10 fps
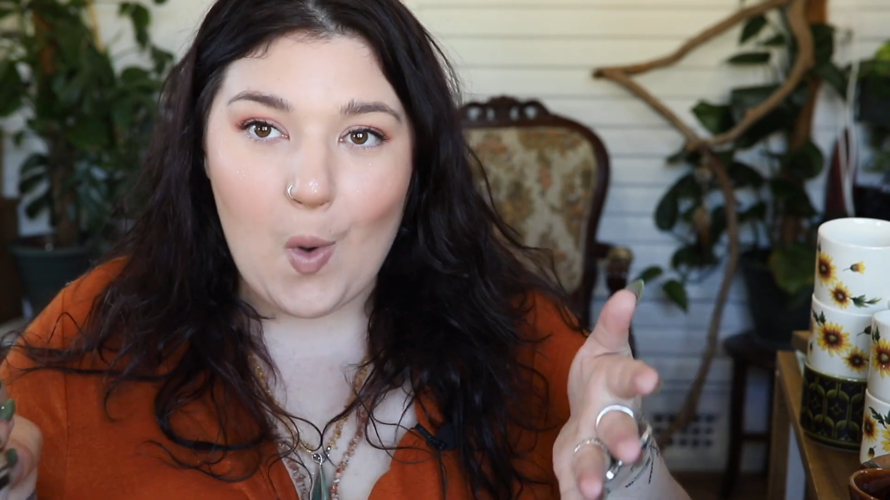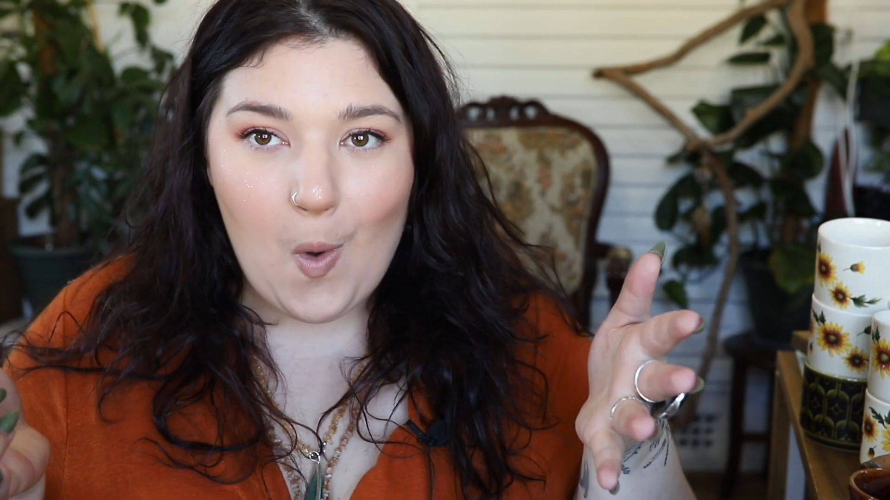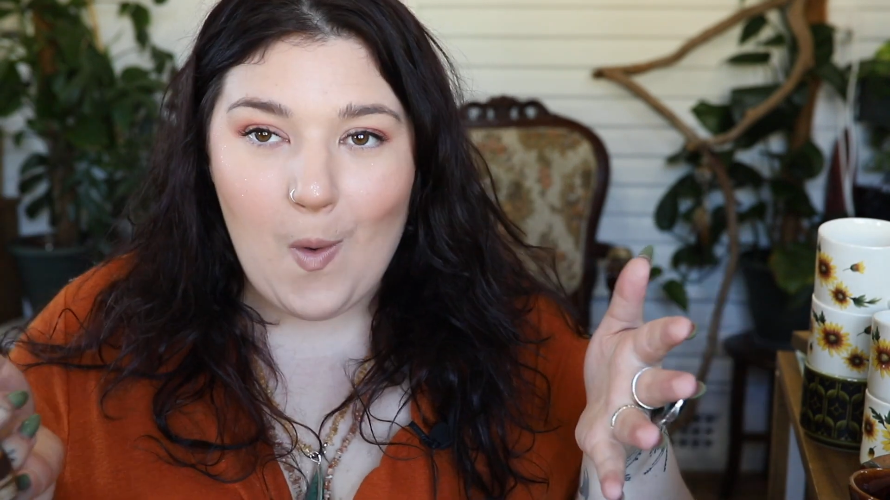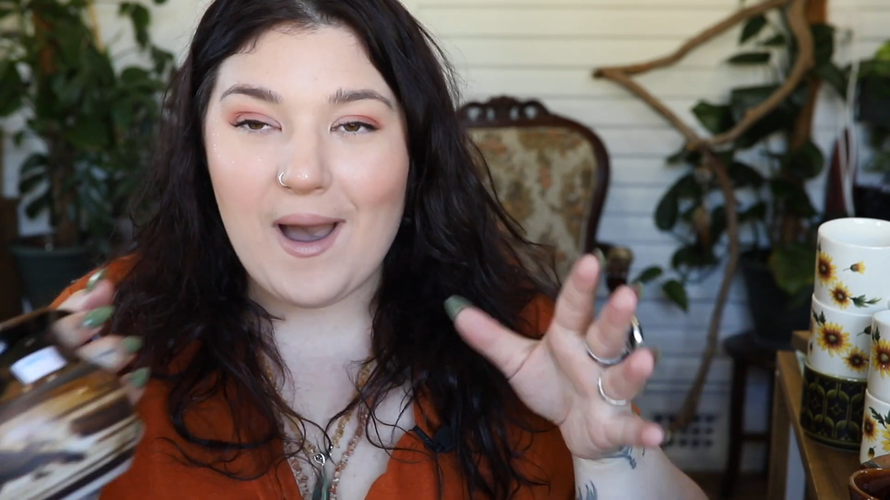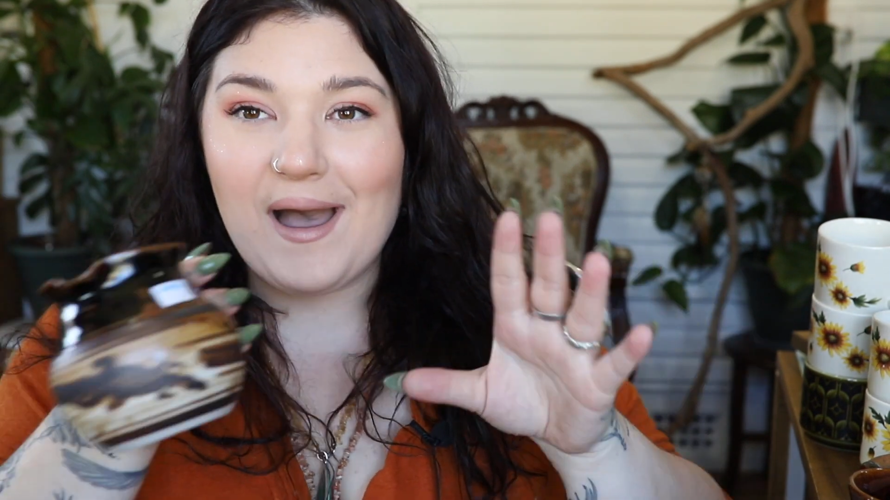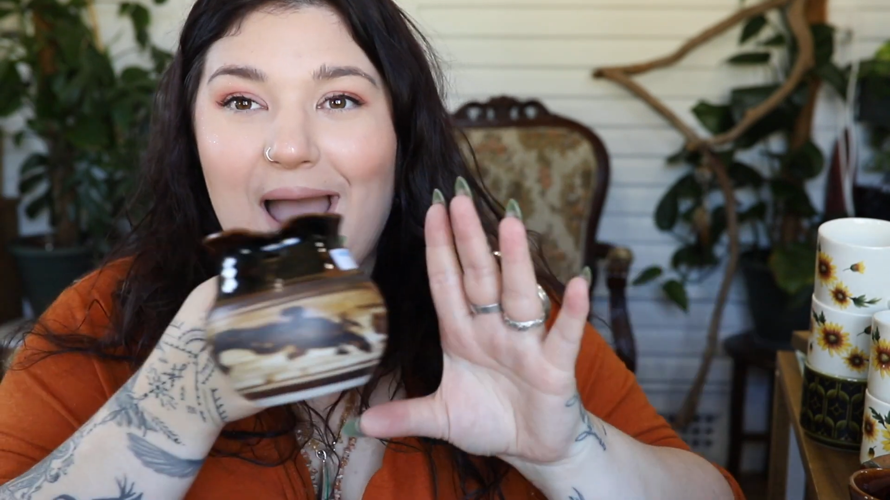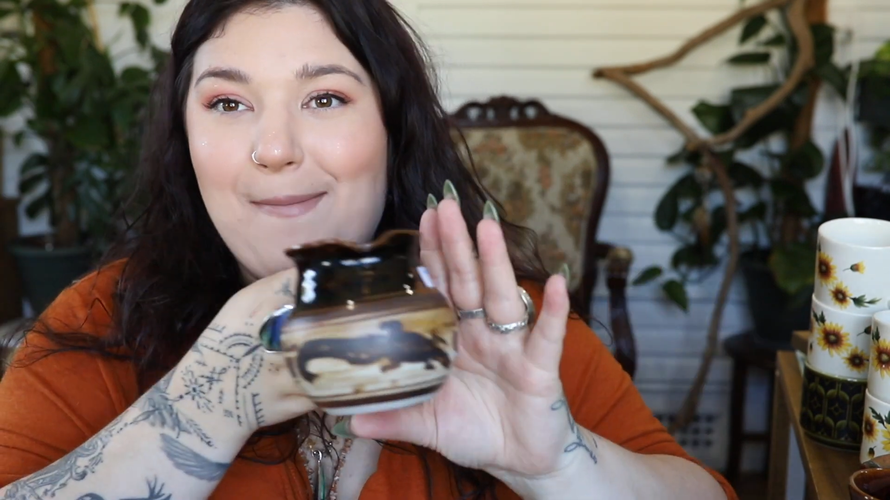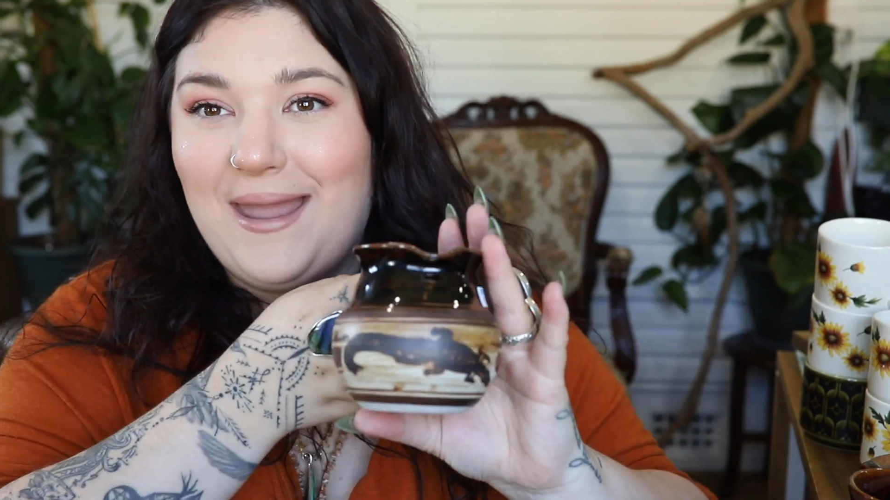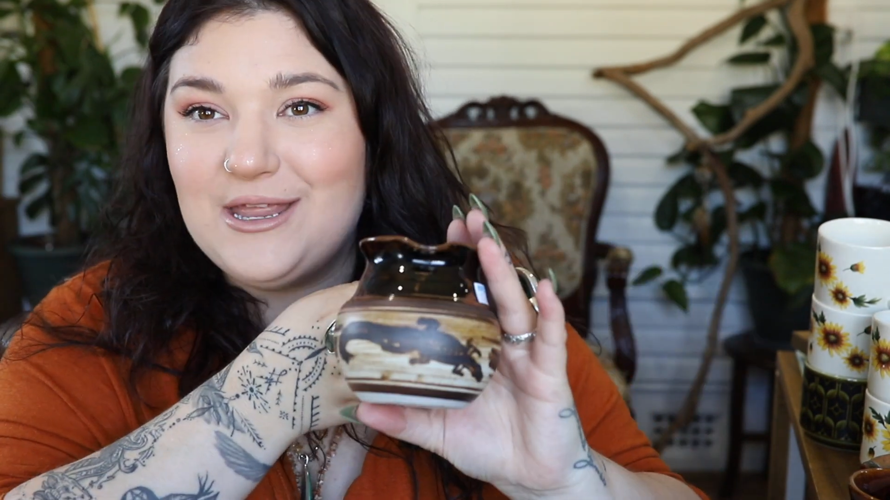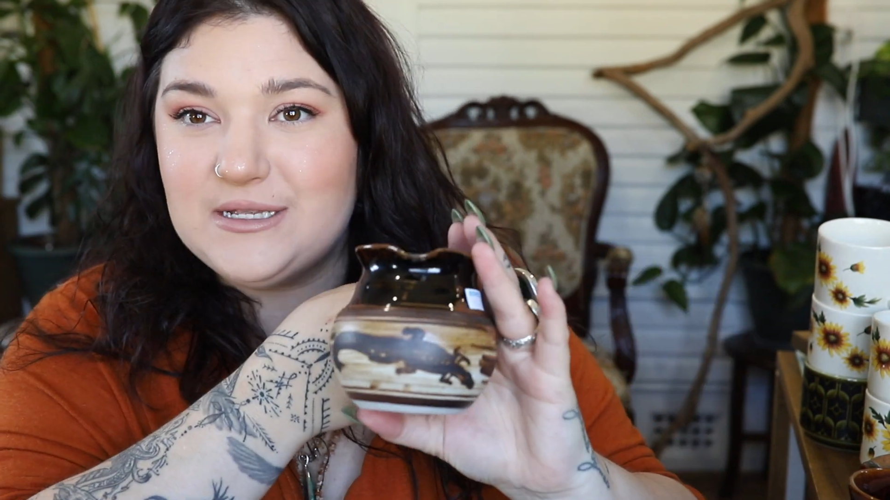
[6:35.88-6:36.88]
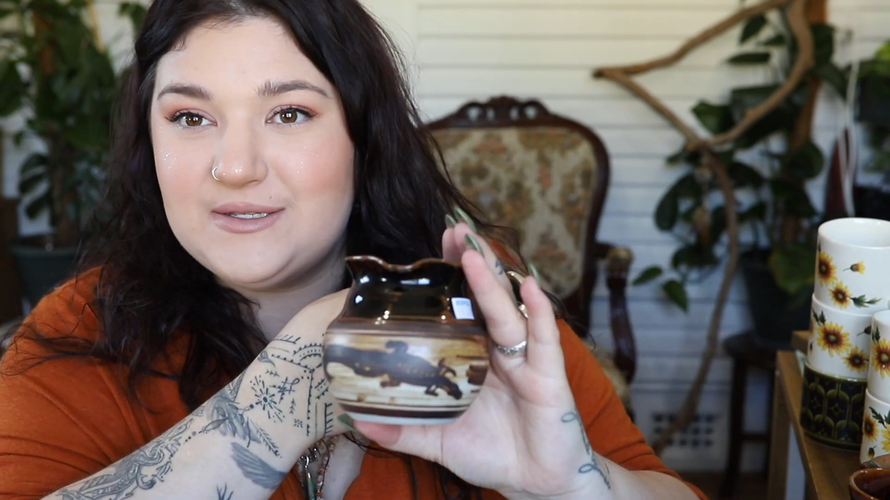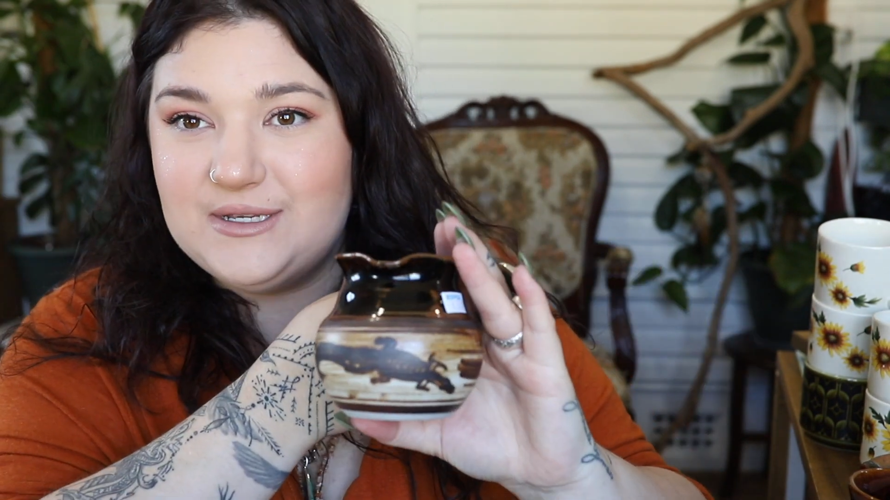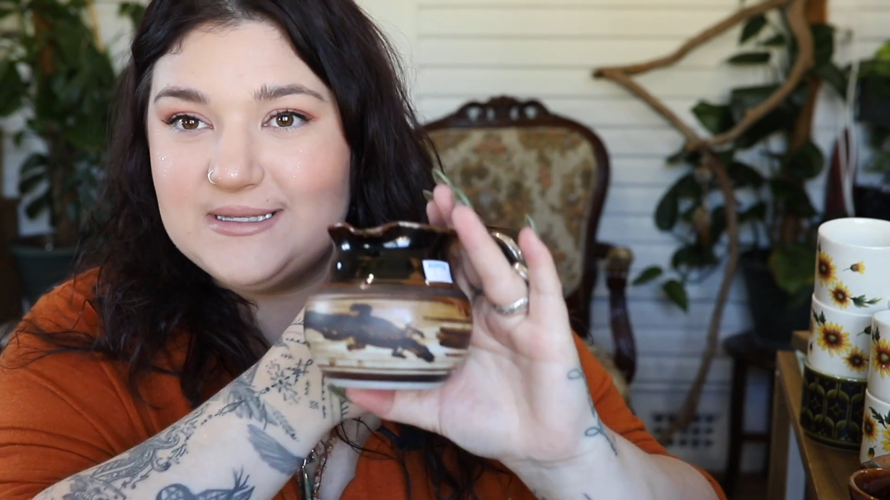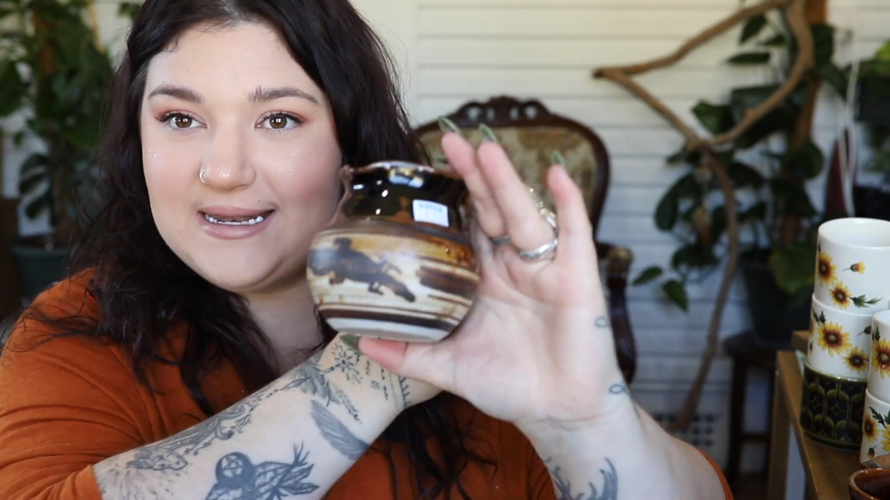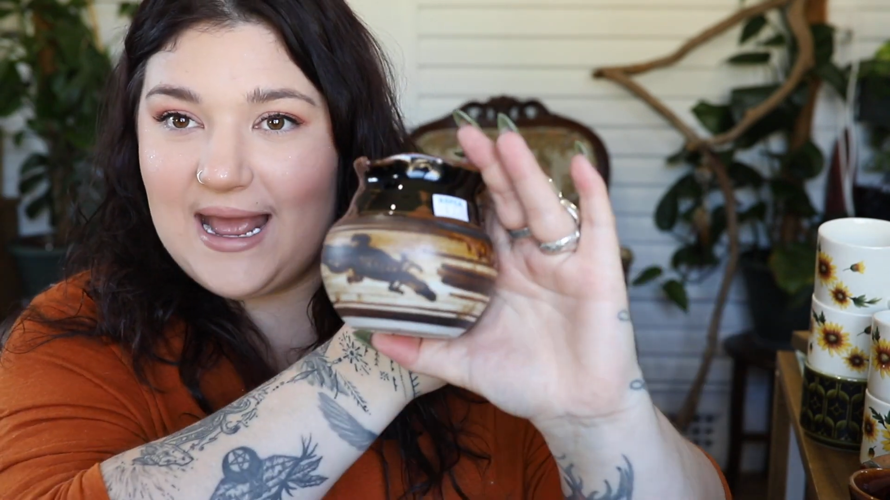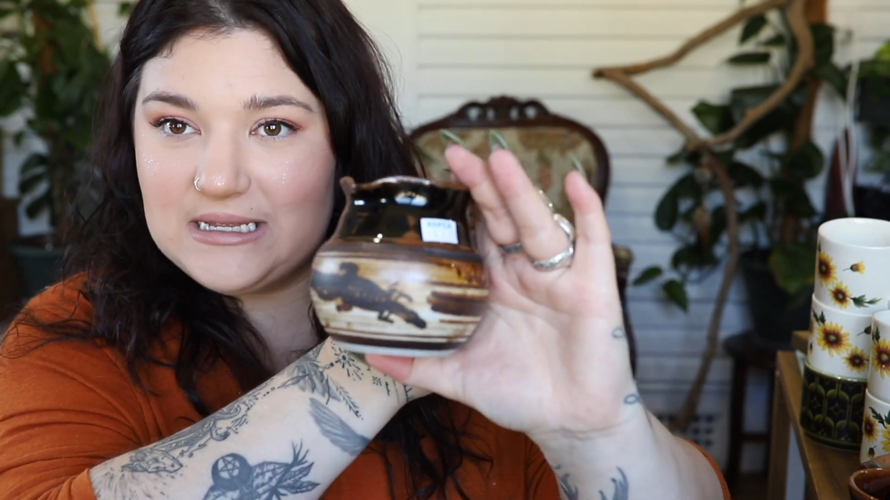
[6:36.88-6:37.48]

or I may just use it